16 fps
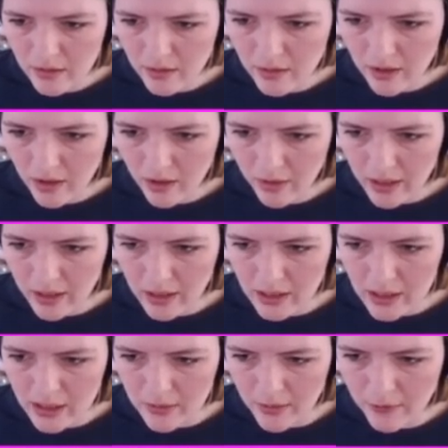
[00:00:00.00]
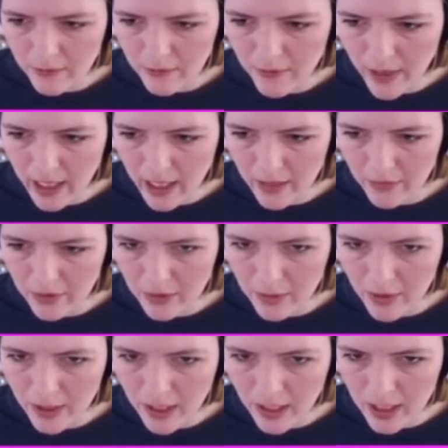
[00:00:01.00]
No, he needs to be 5
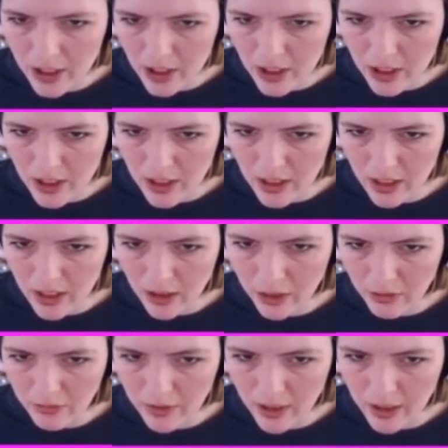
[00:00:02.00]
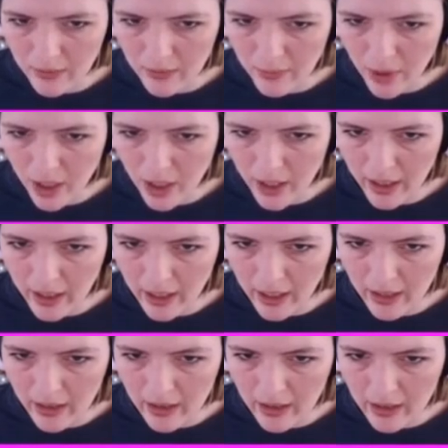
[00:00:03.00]
communication and 3
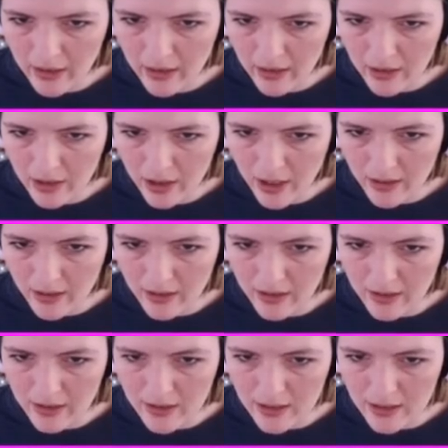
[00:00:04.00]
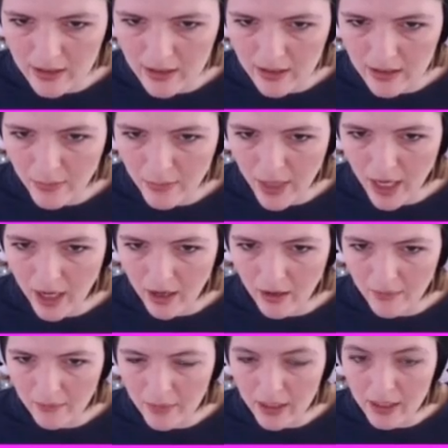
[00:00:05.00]
potty. And then talk to this bear.
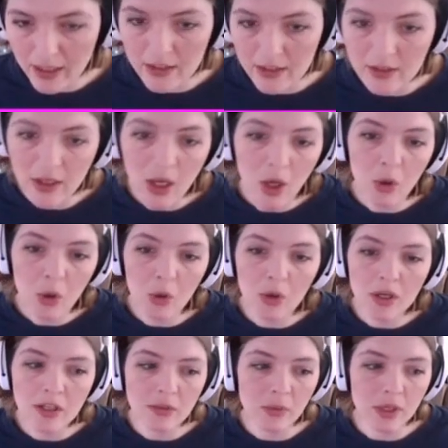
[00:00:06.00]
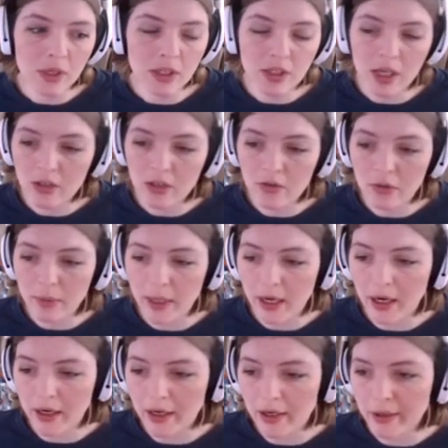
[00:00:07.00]
Because who doesn't want to talk to a
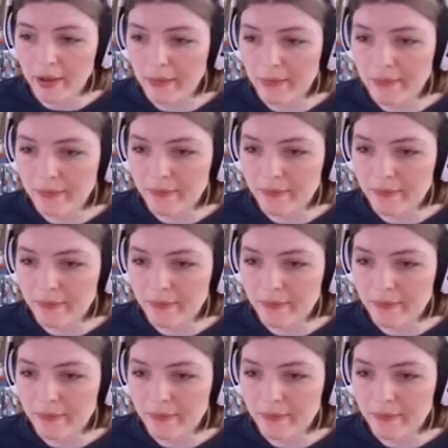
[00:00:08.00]
bear, you know?